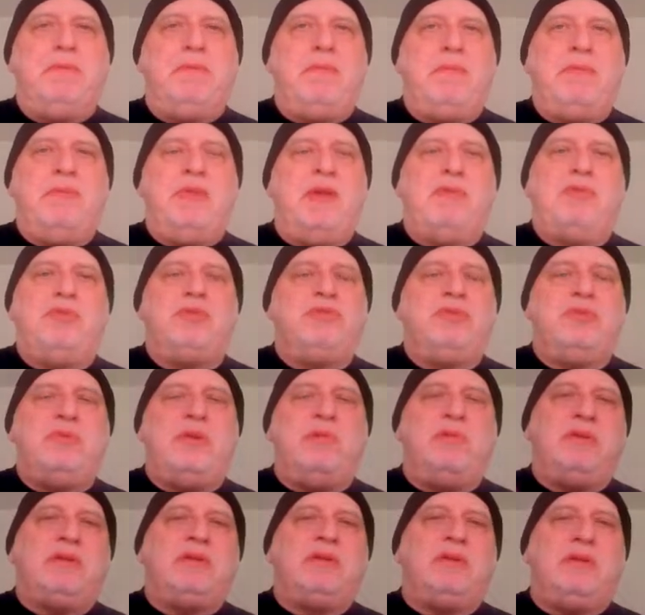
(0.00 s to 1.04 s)
never
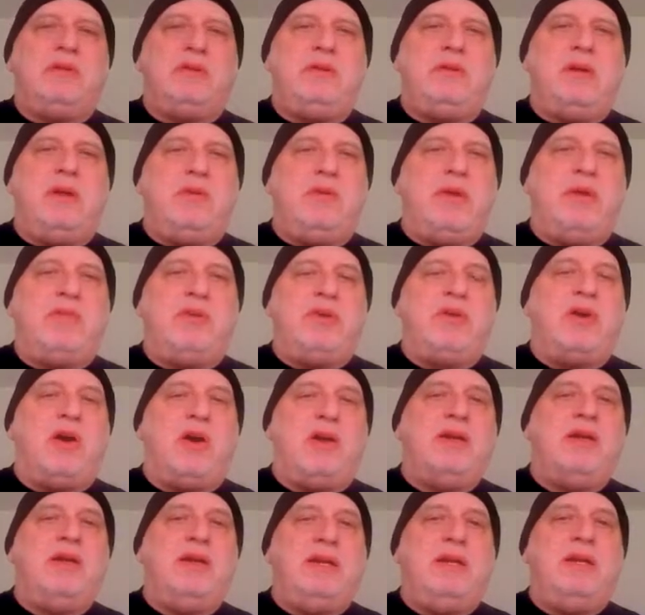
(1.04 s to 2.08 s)

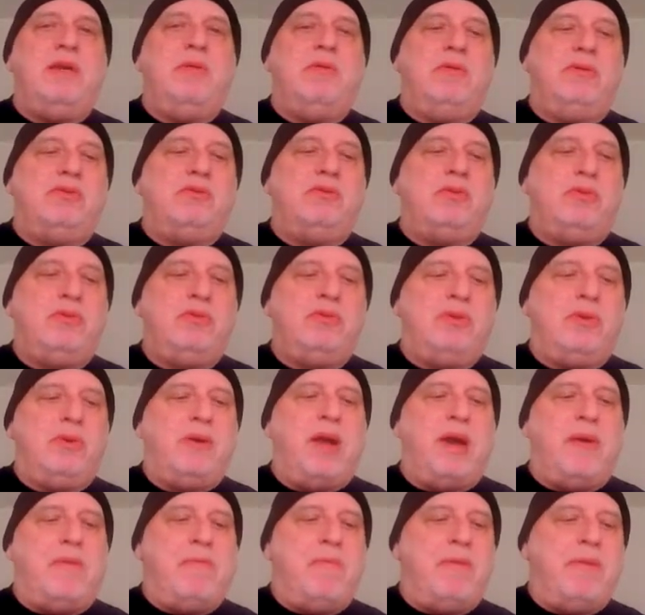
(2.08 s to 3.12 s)
cut it and eat it as soon as you
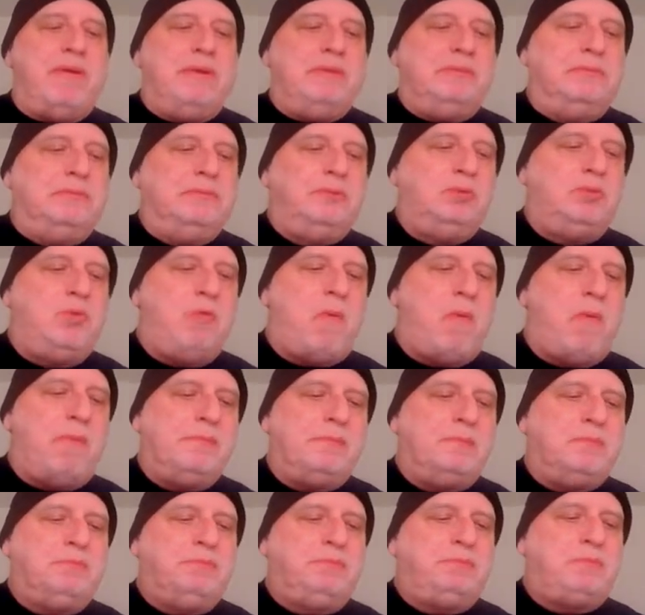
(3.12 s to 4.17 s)
got the,
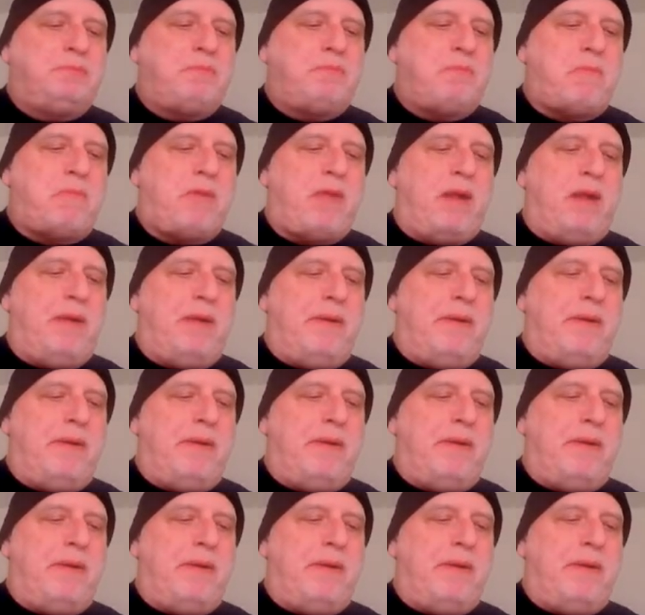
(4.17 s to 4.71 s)
as